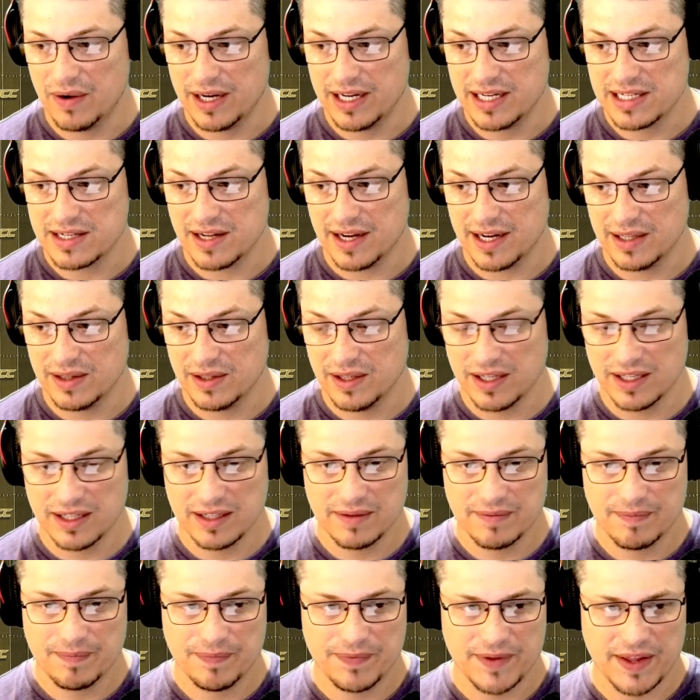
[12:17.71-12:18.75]
And he's like, look,
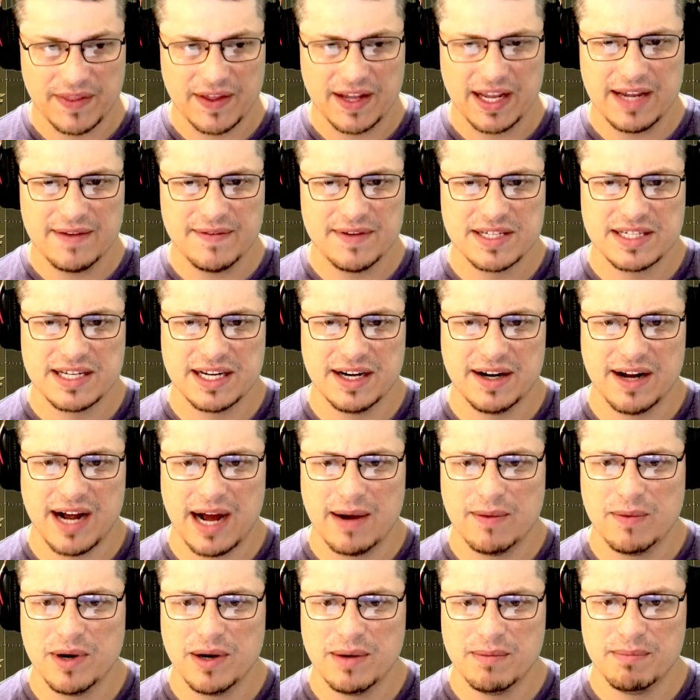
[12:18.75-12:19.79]
I think he even said, I
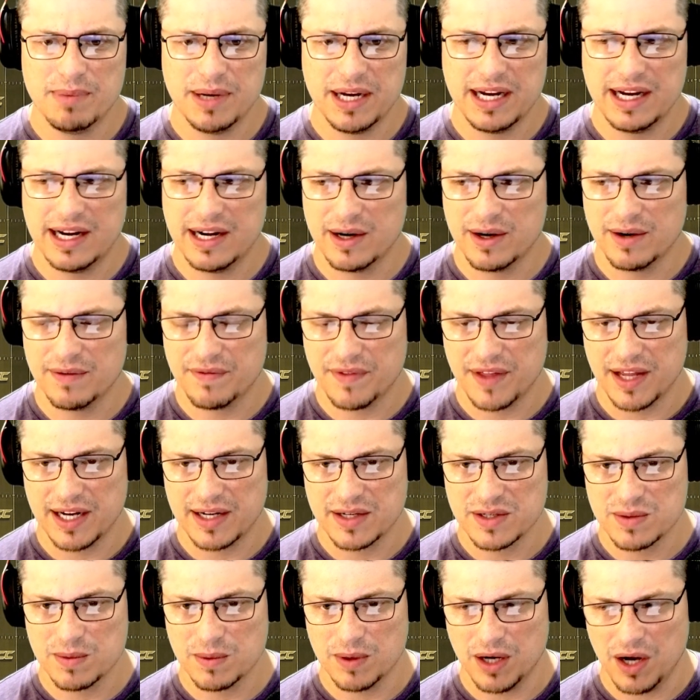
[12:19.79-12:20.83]
wouldn't be here if
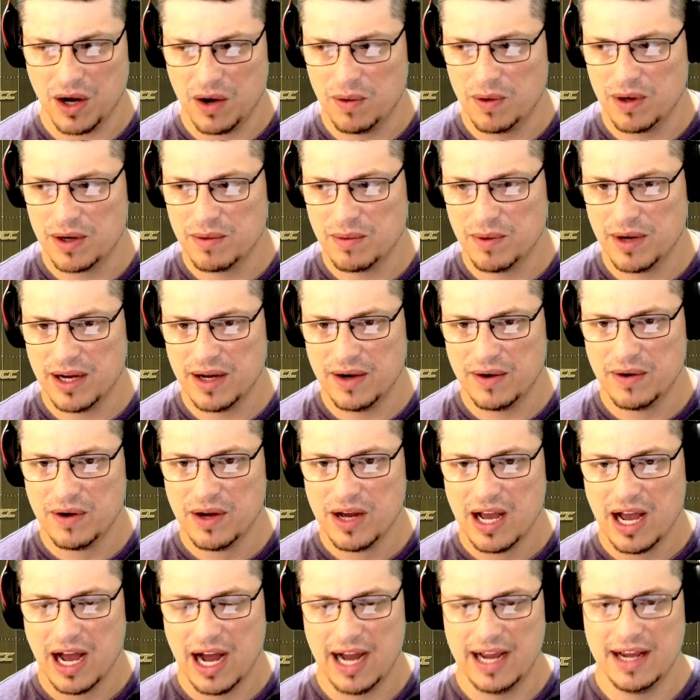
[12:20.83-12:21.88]
things were going well.
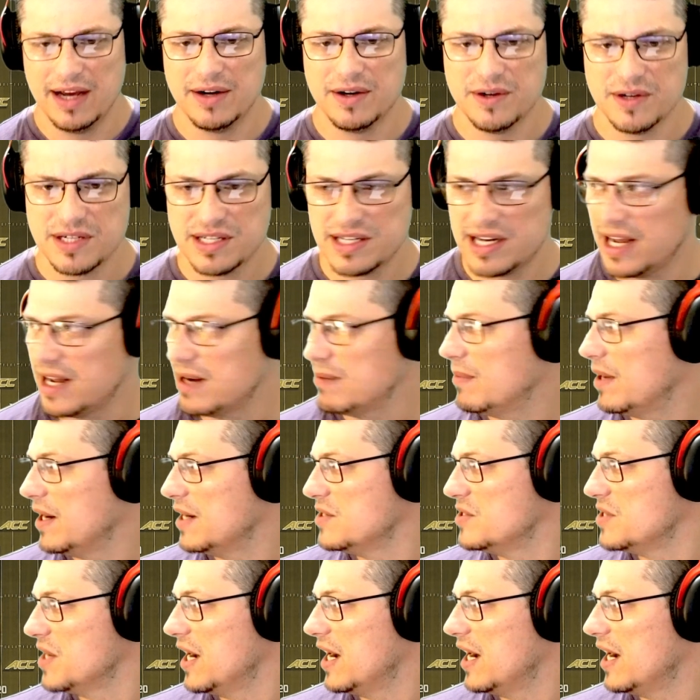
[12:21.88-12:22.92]
I understand my
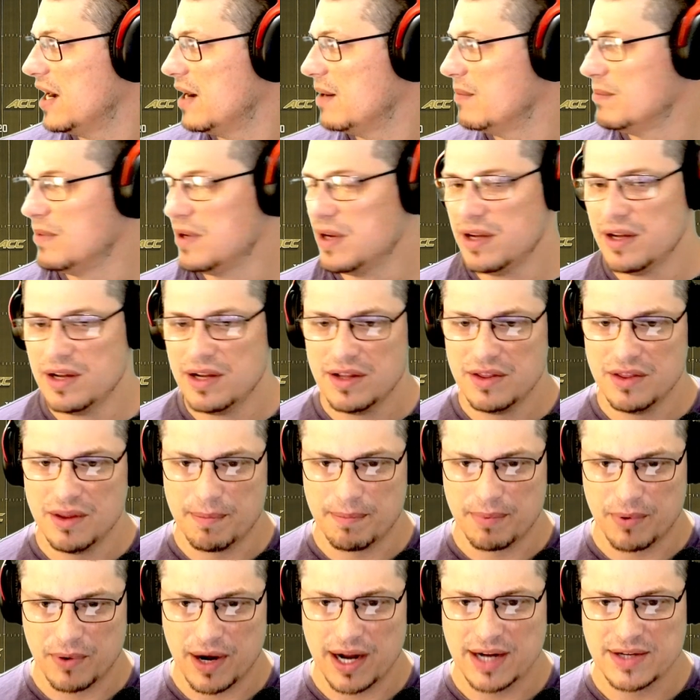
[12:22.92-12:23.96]
job, the
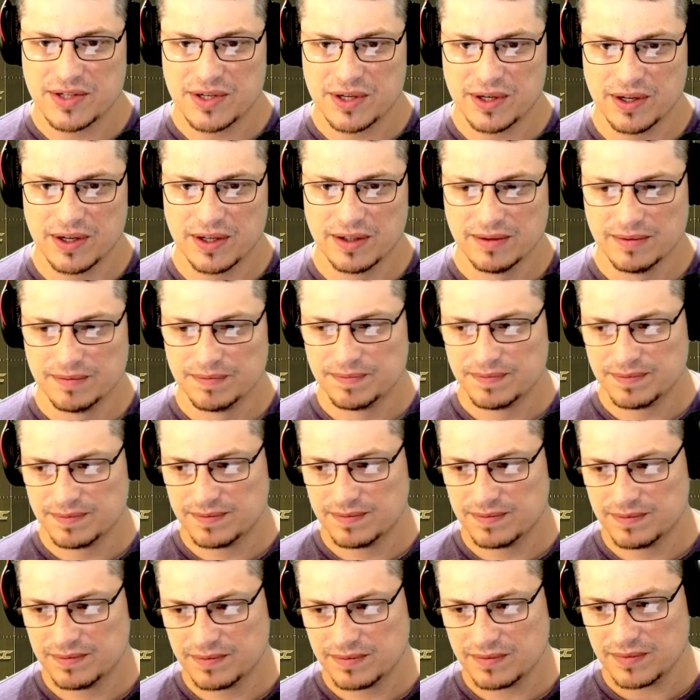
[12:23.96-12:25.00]
pressure.
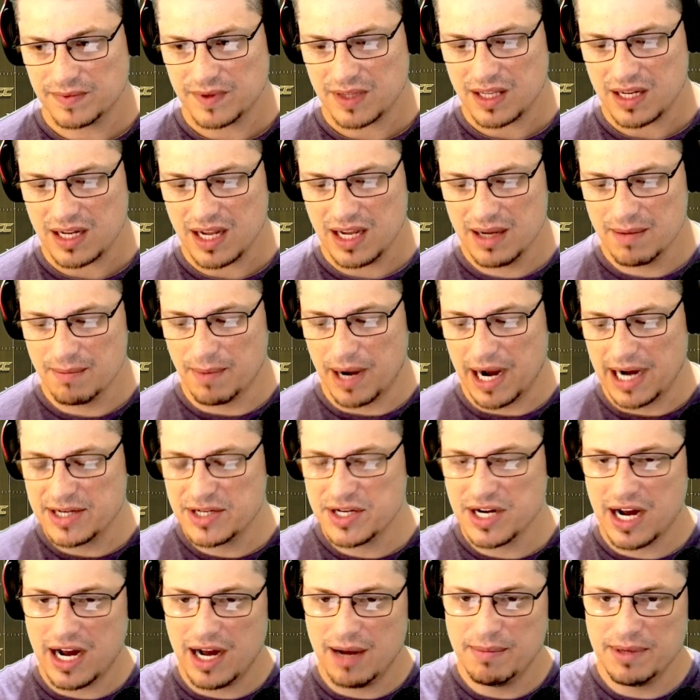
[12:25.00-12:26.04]
My
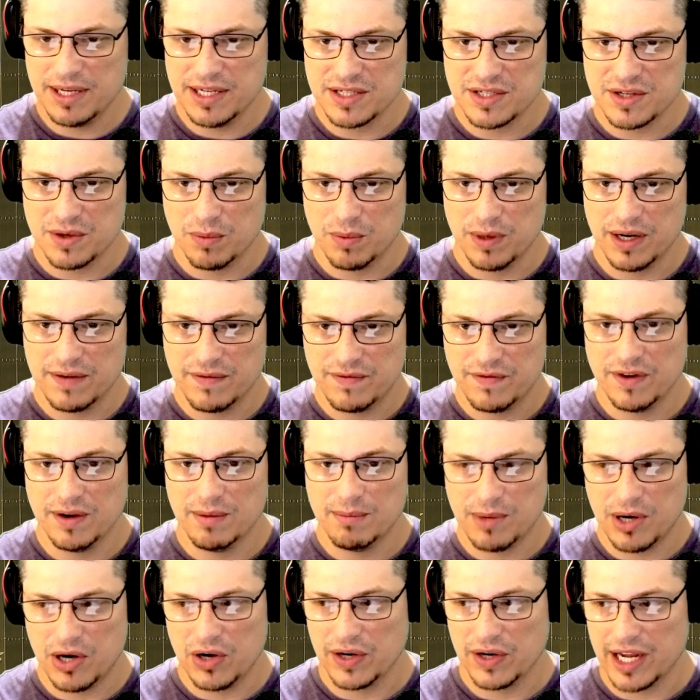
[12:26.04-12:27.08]
job is to win
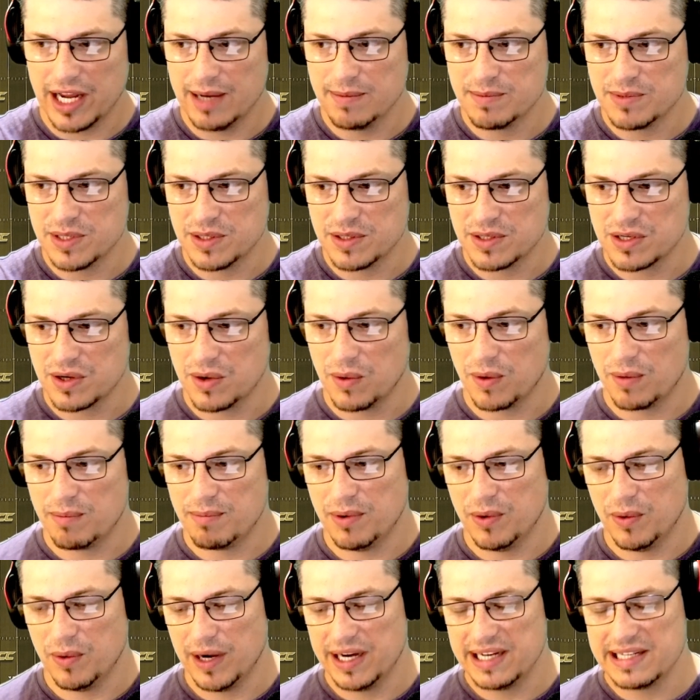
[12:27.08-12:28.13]
football games and score
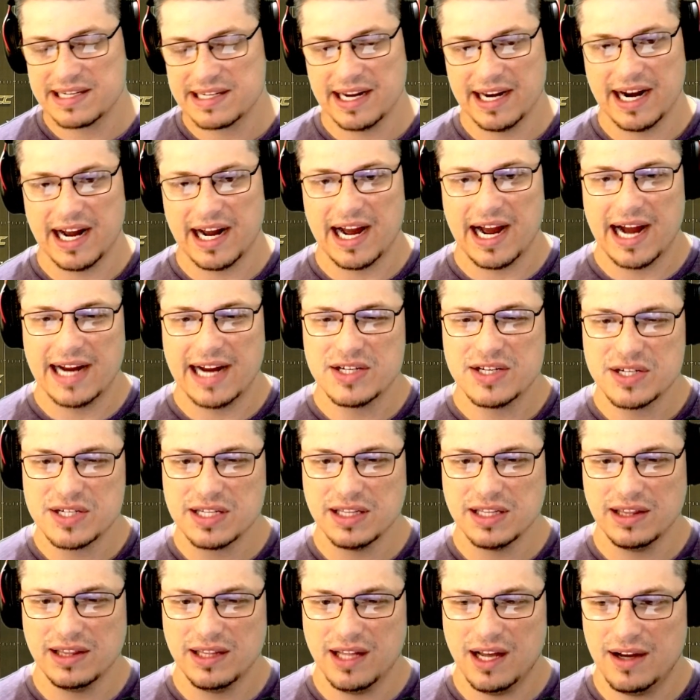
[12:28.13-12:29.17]
points. And I just
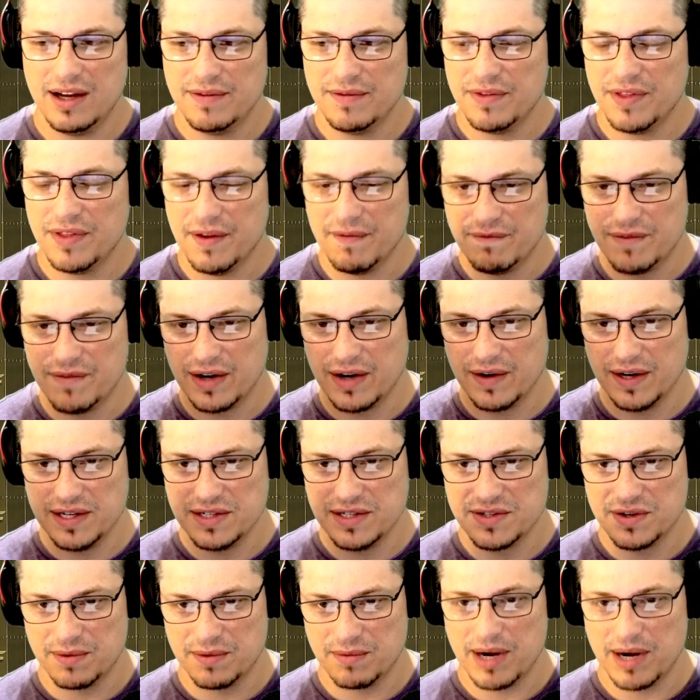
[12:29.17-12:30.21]
love the very
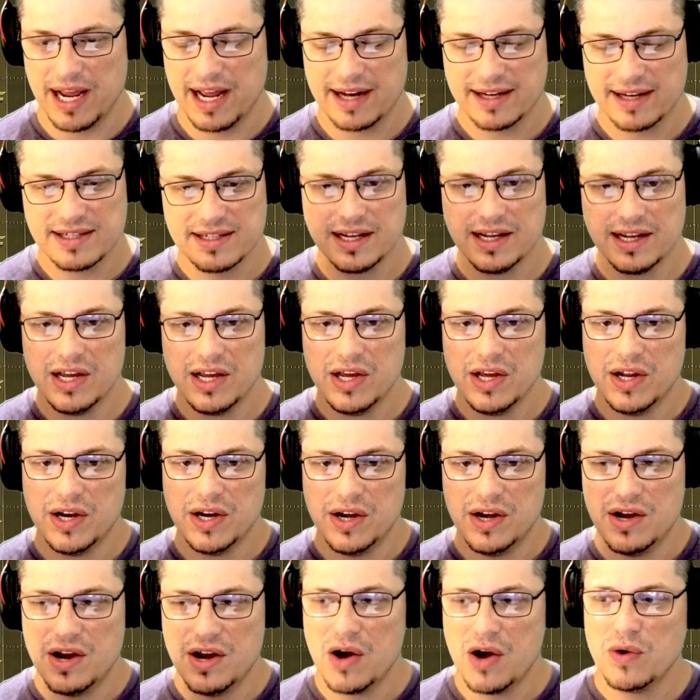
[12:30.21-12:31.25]
direct,
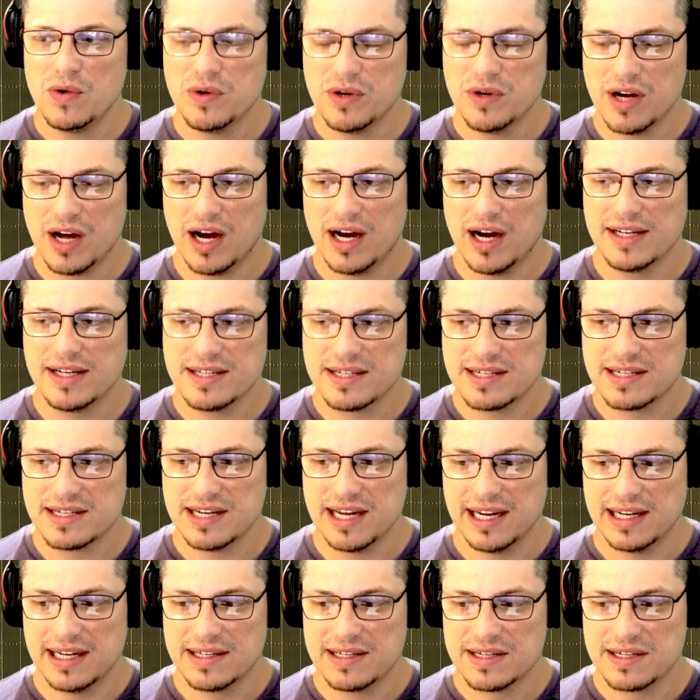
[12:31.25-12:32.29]

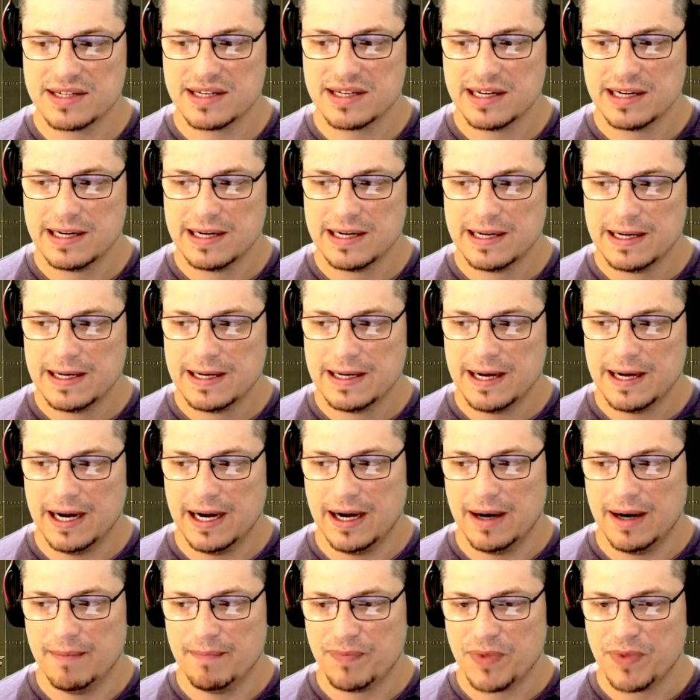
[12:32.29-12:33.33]
no-nonsense
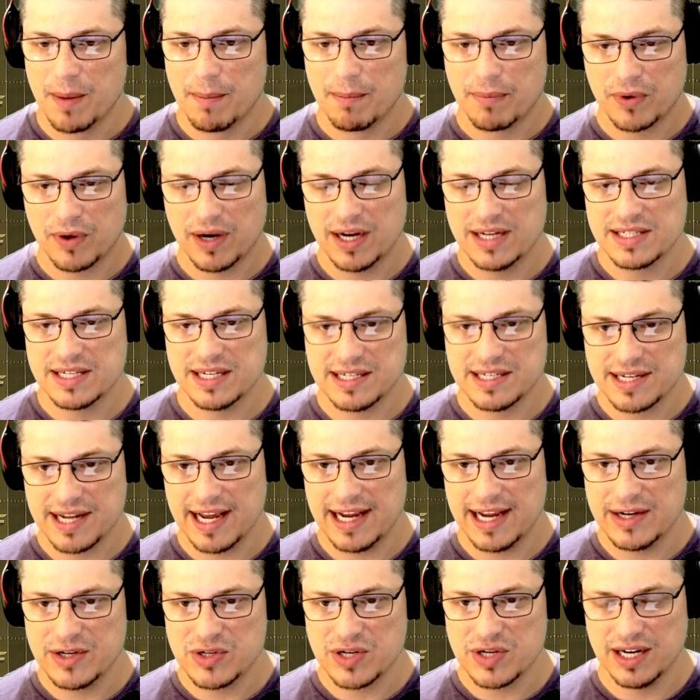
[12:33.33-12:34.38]

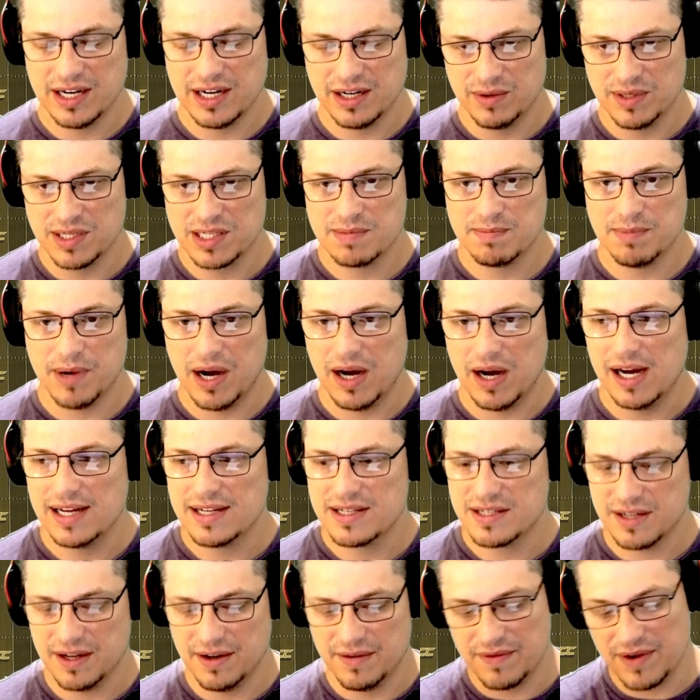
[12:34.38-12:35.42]
presentation and
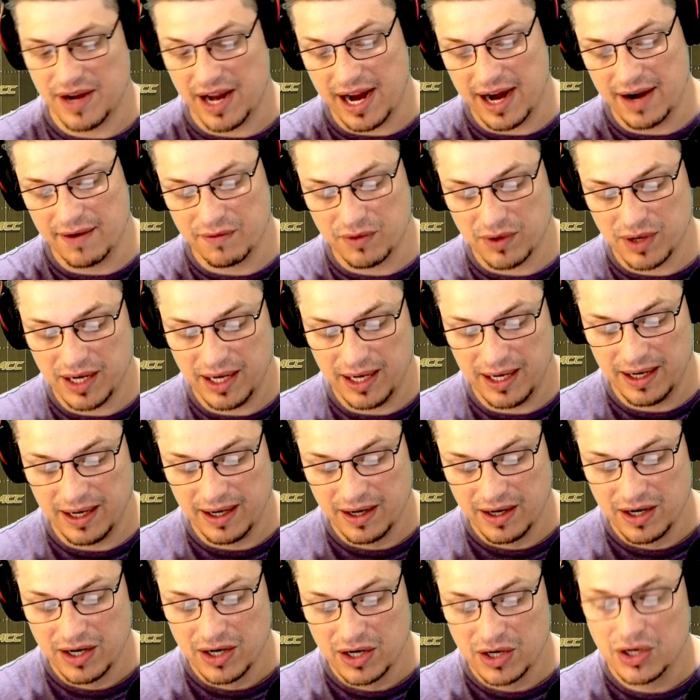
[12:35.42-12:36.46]
response of every
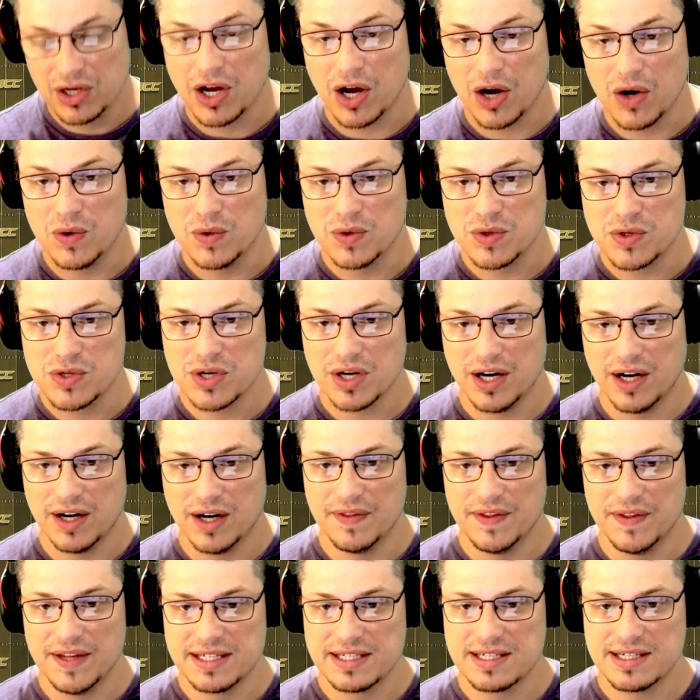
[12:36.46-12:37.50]
coach
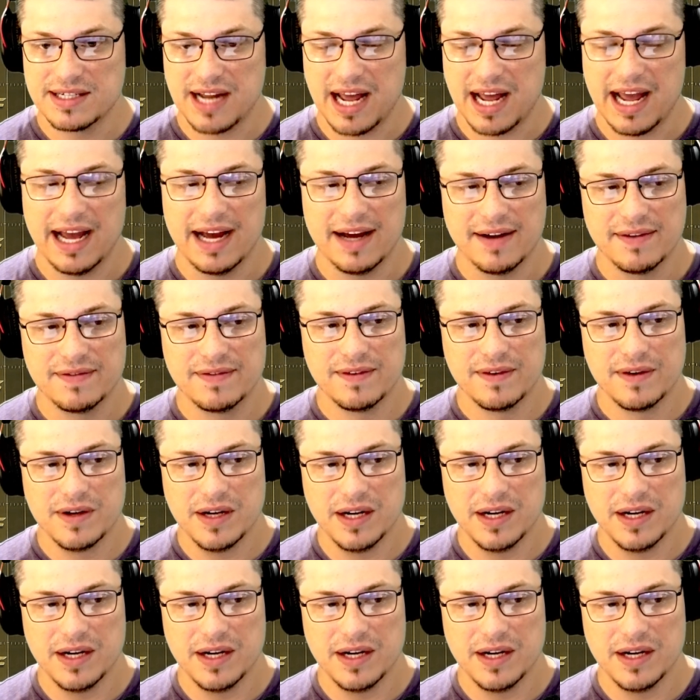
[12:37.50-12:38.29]
on the staff.